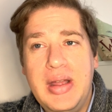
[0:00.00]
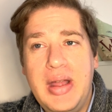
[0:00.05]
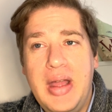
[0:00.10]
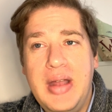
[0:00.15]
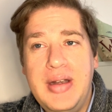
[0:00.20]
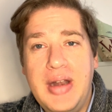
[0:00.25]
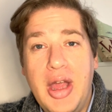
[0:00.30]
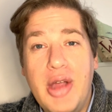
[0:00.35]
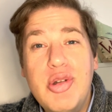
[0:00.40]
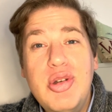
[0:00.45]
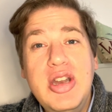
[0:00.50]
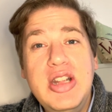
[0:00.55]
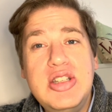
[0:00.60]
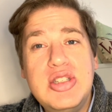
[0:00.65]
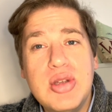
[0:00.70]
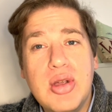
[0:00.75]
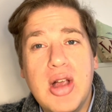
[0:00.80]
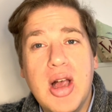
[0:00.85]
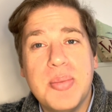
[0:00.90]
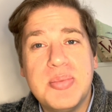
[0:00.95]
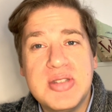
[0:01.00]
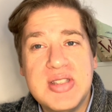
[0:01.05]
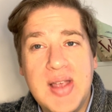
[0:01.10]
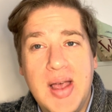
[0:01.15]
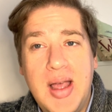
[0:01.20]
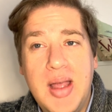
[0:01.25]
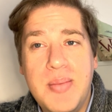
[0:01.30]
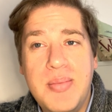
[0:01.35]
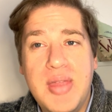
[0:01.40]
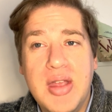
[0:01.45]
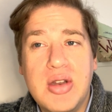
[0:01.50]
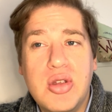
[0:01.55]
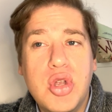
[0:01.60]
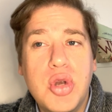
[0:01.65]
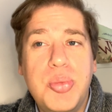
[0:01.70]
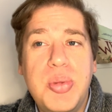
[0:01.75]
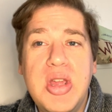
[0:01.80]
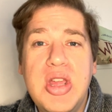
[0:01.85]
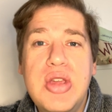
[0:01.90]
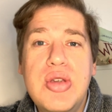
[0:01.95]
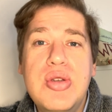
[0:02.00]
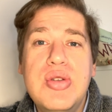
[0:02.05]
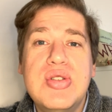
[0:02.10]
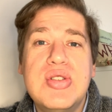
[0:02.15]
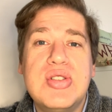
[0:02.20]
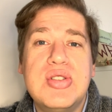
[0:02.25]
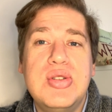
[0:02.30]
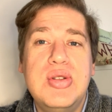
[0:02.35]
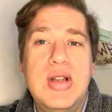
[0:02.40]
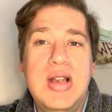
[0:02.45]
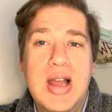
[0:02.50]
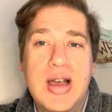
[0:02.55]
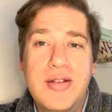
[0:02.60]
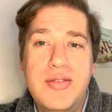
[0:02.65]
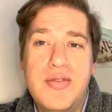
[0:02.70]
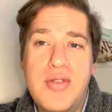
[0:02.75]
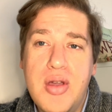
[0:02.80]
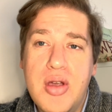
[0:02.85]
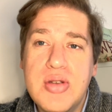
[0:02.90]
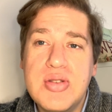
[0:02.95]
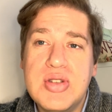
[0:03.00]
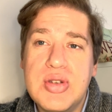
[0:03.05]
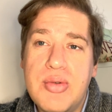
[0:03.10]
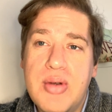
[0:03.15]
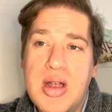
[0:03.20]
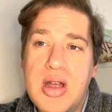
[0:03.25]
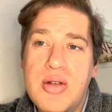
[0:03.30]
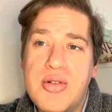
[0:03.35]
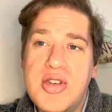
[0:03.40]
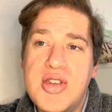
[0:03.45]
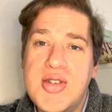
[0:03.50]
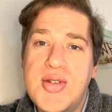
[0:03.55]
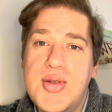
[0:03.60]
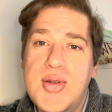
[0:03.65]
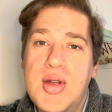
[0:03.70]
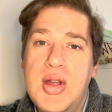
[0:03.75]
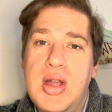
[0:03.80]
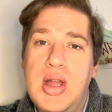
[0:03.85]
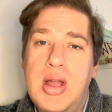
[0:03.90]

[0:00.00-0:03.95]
and only took up time that could be used to love those around you,